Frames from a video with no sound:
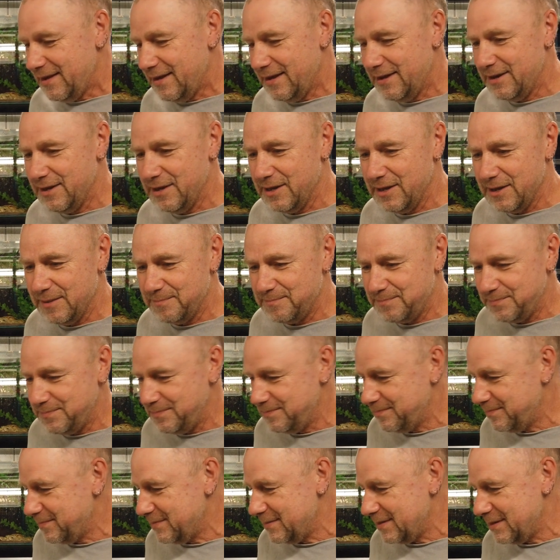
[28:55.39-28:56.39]
and an
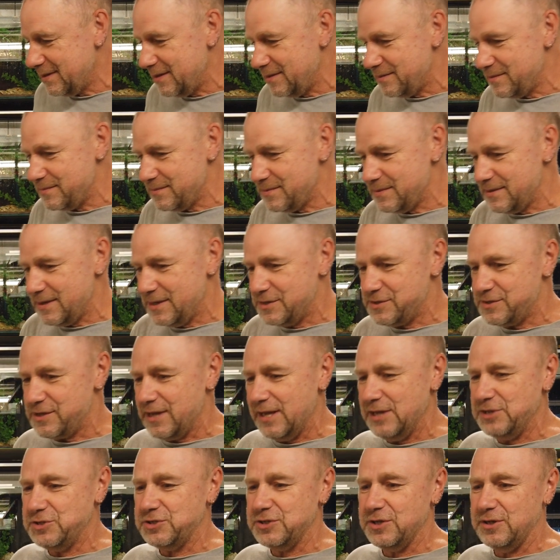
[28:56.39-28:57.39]

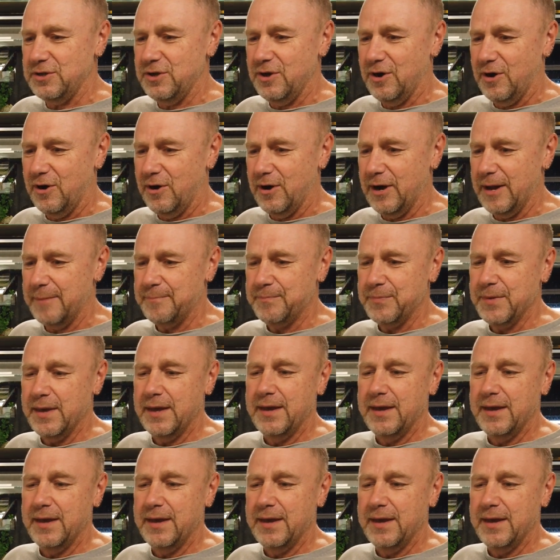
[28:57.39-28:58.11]
extension guy.